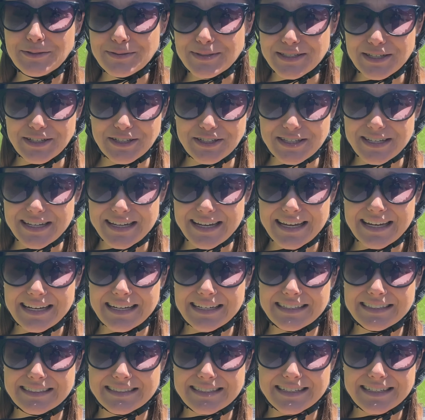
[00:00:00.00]
seriously, it
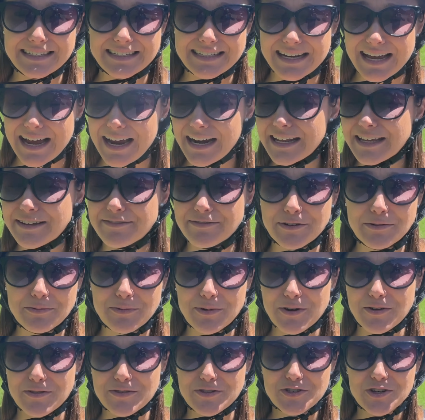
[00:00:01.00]
is not even
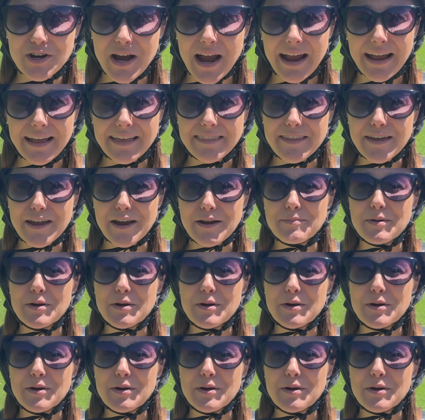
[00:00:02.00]
worth trying there,